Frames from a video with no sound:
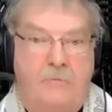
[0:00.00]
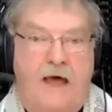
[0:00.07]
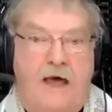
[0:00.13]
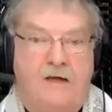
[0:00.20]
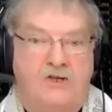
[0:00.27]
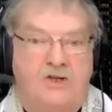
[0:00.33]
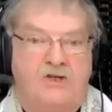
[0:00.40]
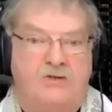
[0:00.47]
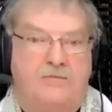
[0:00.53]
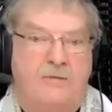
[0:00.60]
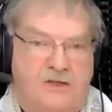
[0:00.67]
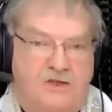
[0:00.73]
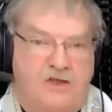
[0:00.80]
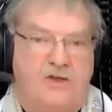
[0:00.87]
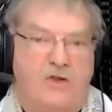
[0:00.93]
not just
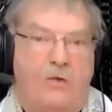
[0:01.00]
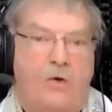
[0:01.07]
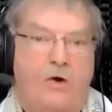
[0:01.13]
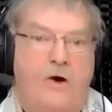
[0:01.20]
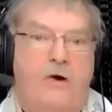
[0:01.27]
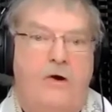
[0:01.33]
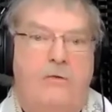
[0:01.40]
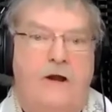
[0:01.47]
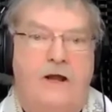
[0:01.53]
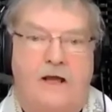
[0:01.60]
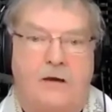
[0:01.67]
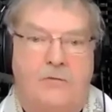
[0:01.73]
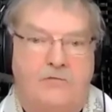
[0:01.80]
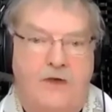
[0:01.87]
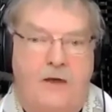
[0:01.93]
mention the word when it
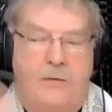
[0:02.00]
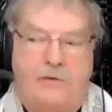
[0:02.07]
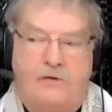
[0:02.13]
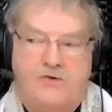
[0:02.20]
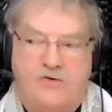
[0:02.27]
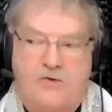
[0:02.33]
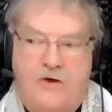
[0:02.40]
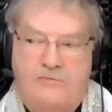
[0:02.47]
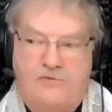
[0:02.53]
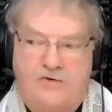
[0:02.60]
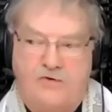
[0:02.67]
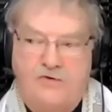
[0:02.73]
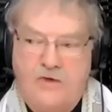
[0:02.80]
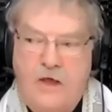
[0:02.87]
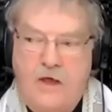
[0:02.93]
comes up in
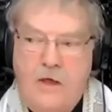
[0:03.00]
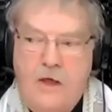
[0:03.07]
scriptures,